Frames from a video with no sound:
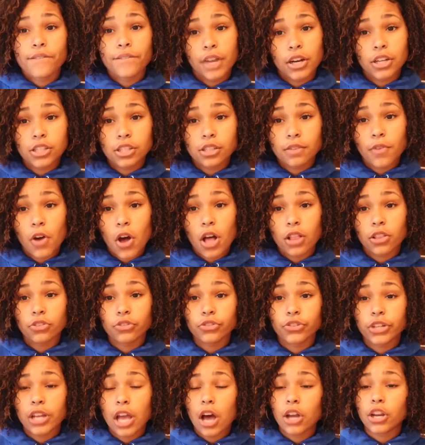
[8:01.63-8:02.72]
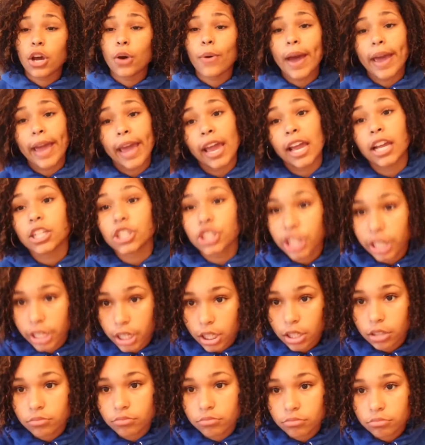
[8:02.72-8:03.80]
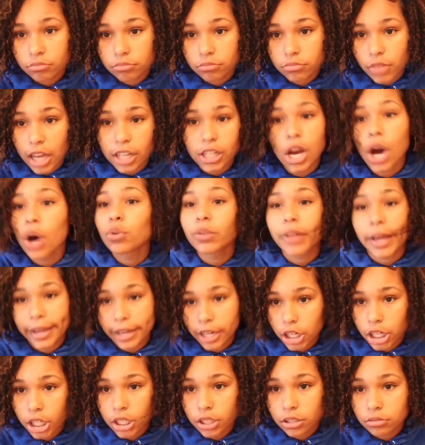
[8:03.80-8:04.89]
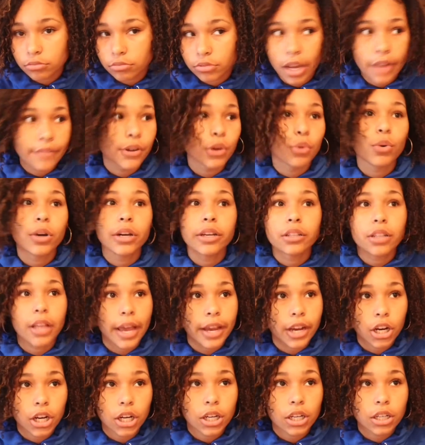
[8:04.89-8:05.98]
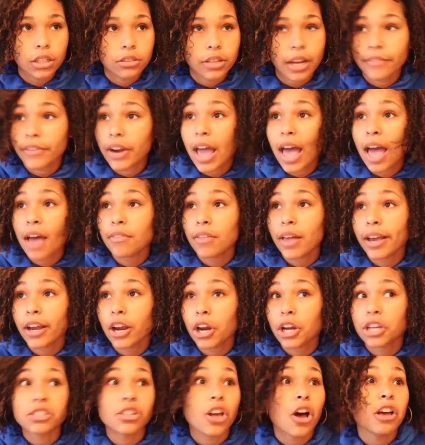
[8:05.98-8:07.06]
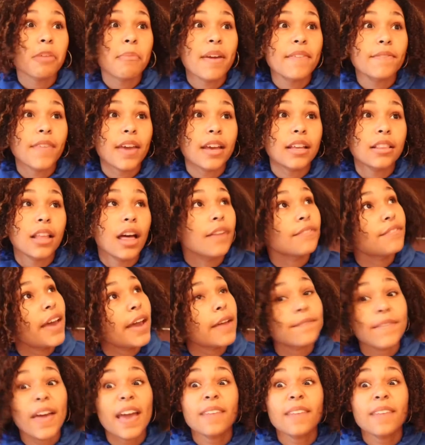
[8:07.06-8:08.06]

First of all, little do y'all know, I hate Jenna. I don't like her. Never would like her. Never have liked her. It's all been fake love. Fake.